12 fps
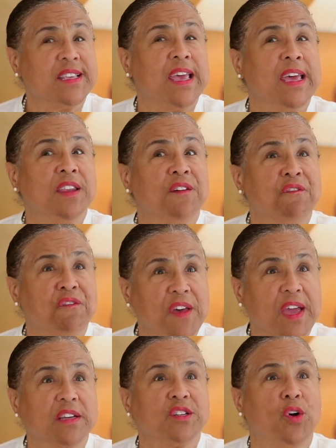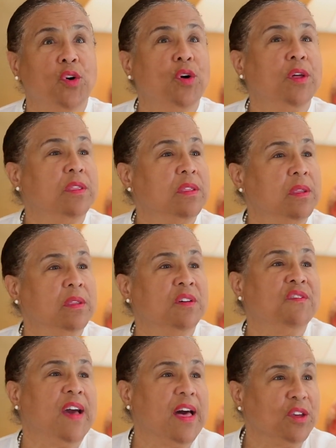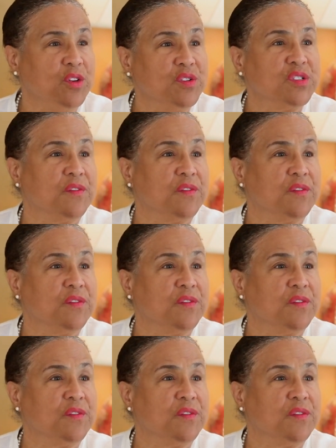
effect on the values